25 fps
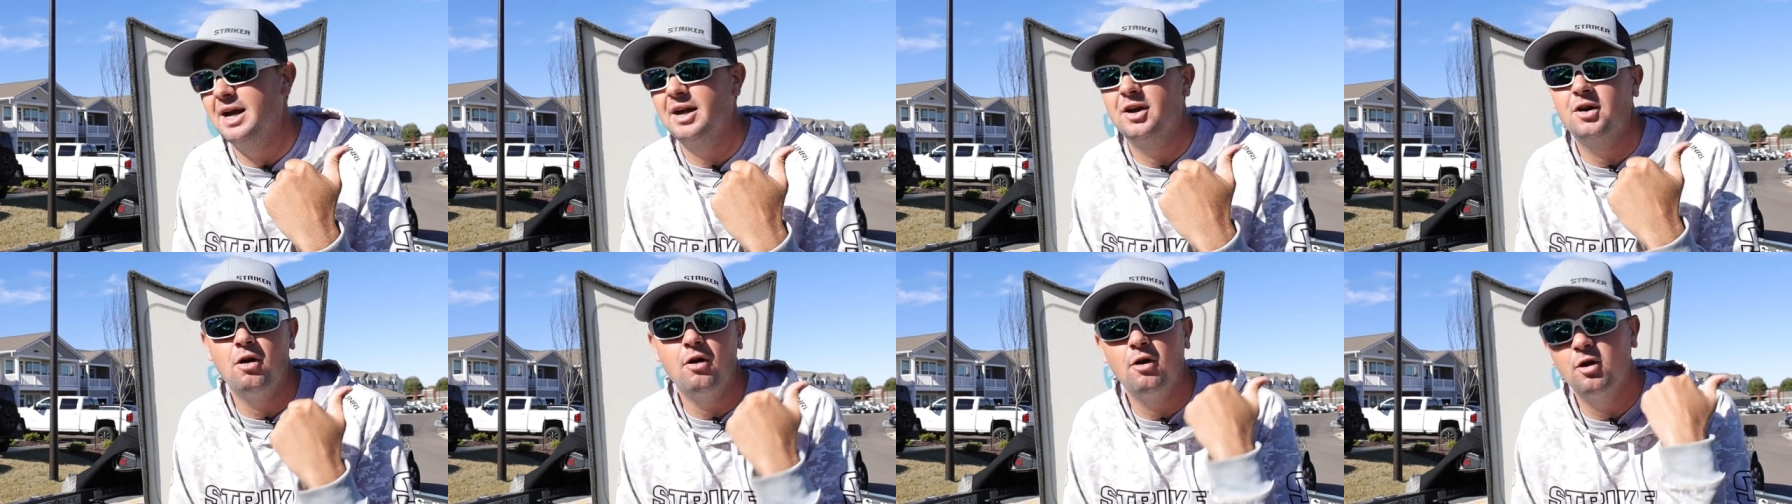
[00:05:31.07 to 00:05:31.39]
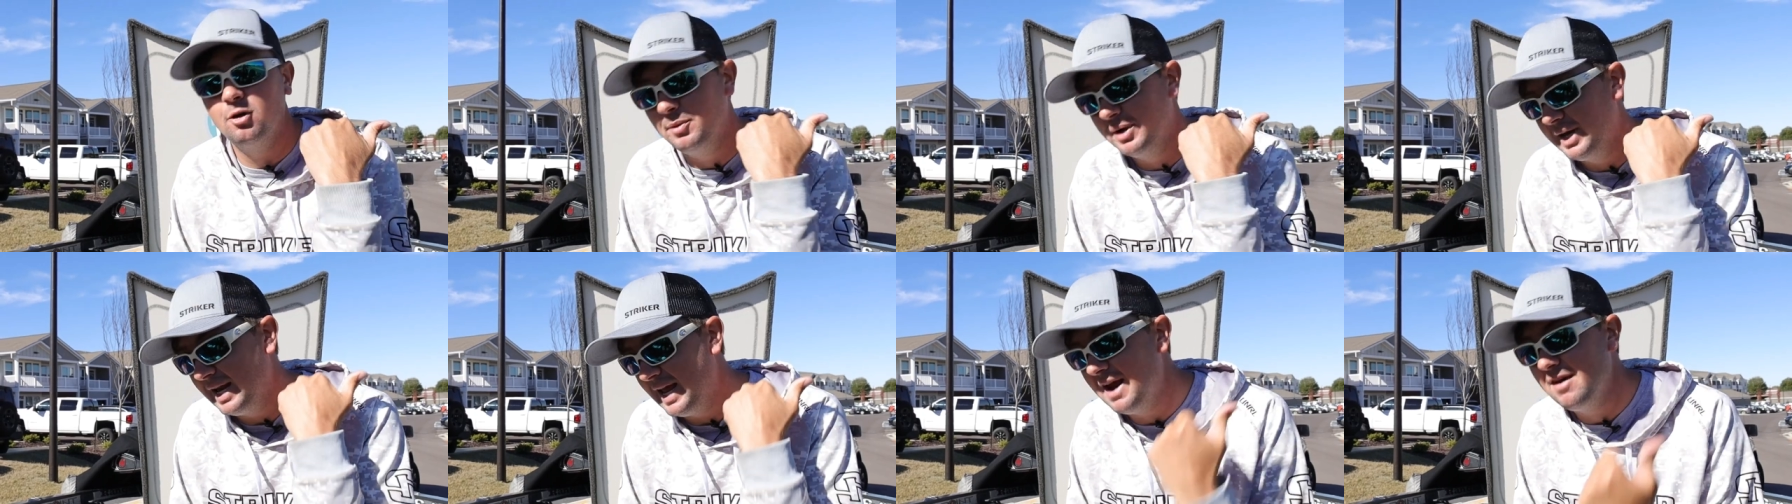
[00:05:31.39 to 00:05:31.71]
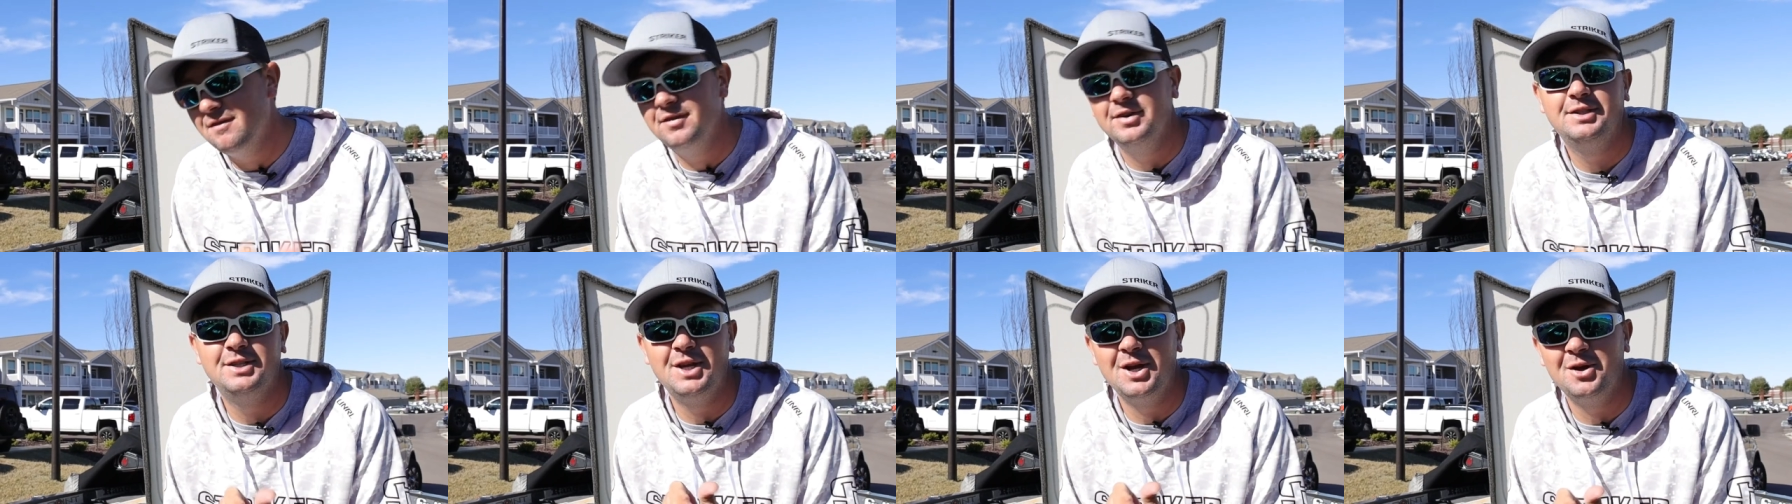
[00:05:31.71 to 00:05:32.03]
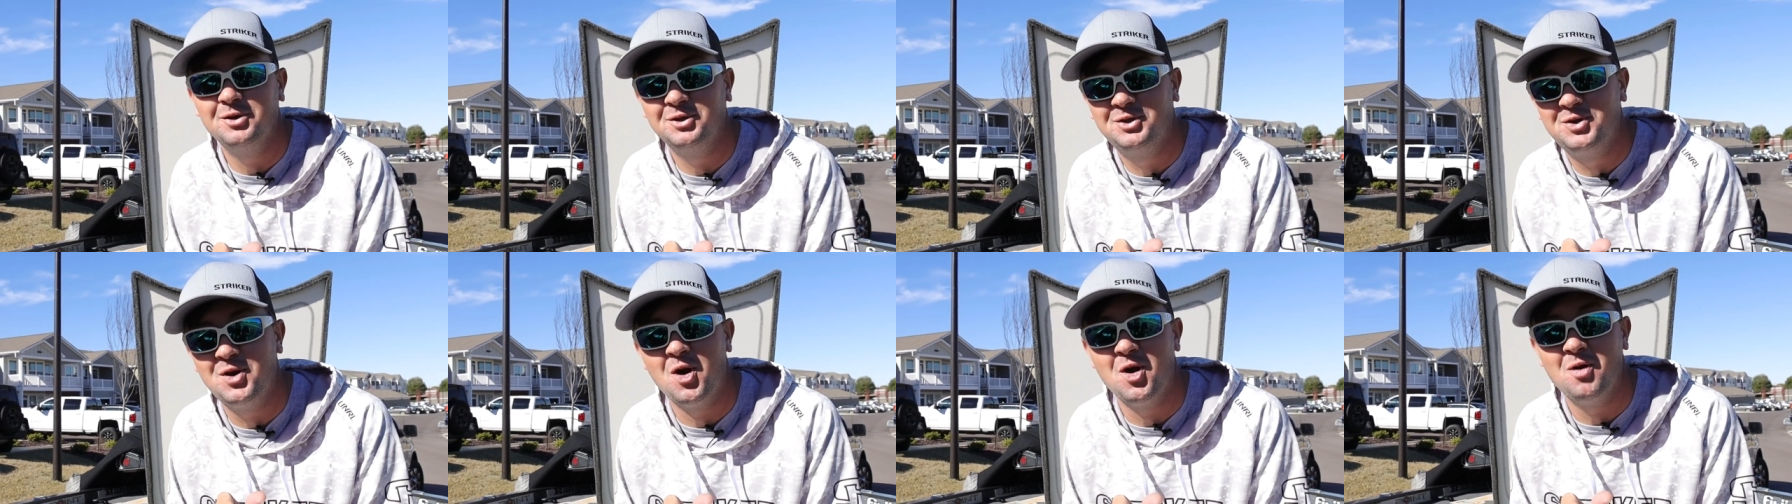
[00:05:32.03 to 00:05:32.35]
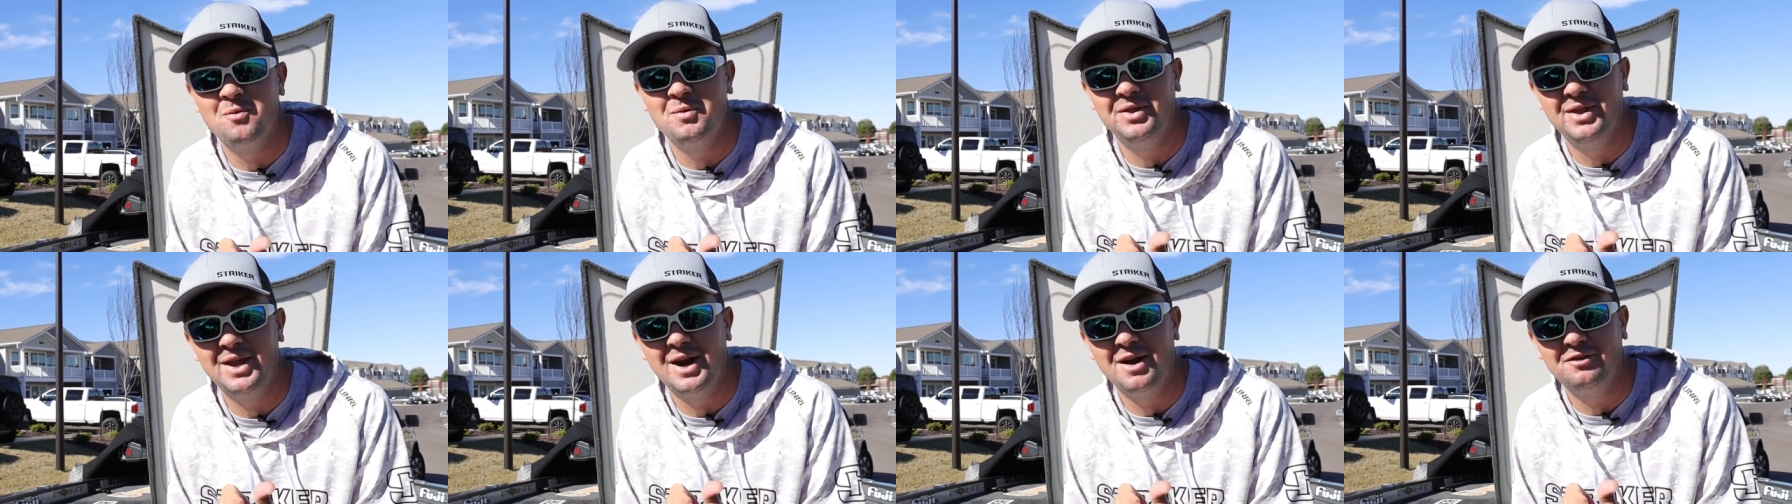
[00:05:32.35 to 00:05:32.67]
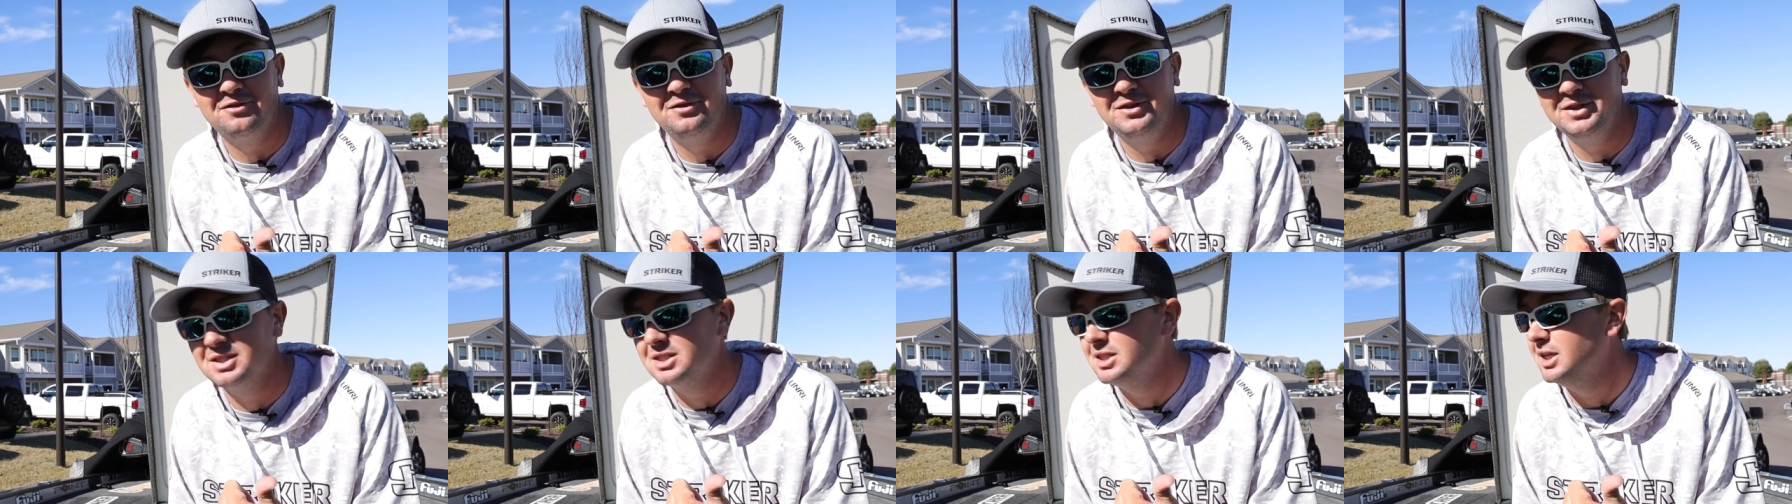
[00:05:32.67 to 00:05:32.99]
I caught them on every single tournament that
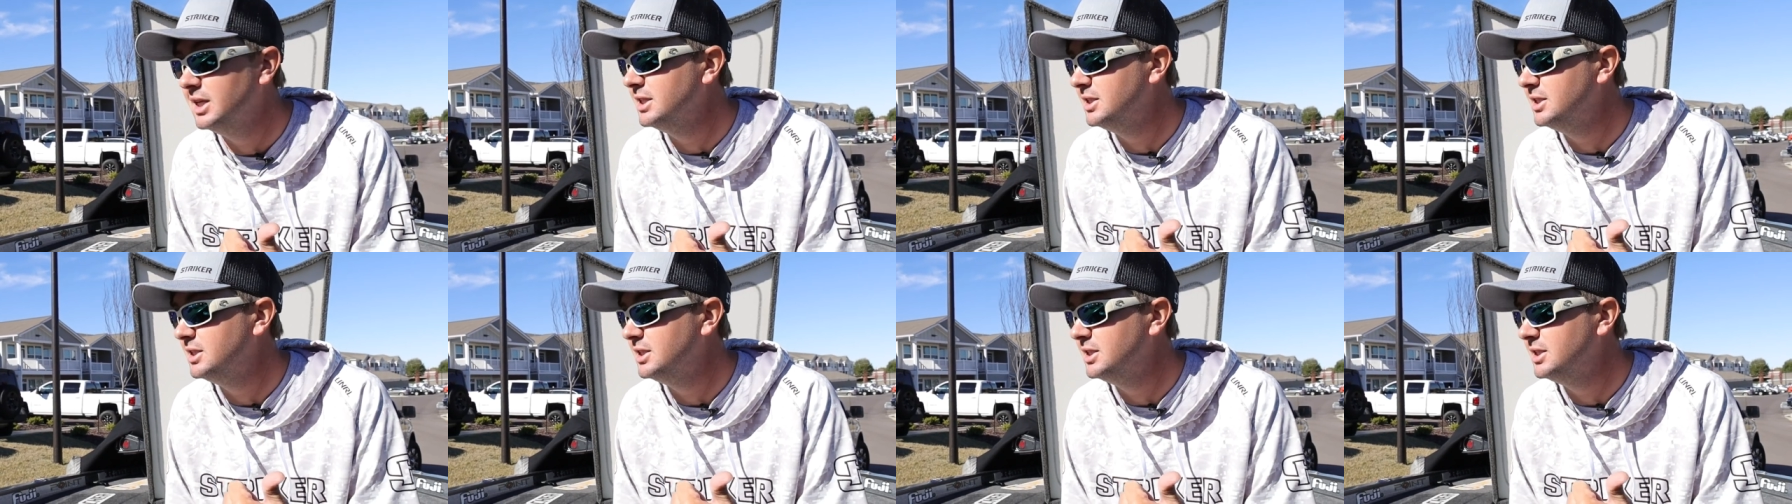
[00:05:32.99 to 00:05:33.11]
I fished